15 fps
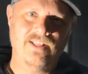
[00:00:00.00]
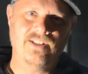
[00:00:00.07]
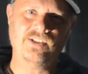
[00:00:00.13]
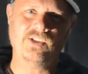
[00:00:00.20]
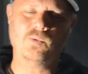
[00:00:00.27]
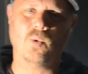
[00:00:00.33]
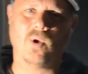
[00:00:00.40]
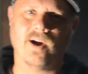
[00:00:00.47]

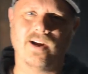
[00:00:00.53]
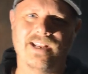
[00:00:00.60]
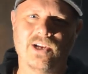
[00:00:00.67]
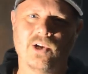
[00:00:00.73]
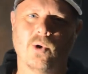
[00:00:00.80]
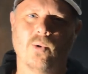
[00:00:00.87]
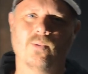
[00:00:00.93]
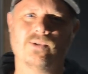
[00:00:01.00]
This is where he
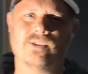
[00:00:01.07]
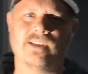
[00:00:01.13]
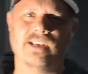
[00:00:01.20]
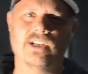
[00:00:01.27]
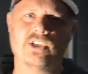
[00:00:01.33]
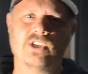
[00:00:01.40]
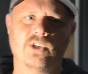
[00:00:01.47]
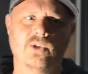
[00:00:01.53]
goes
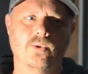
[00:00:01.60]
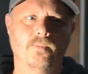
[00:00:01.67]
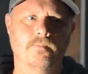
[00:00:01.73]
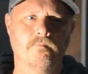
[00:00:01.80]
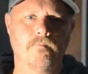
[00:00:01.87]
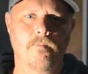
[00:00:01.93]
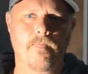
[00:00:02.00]
into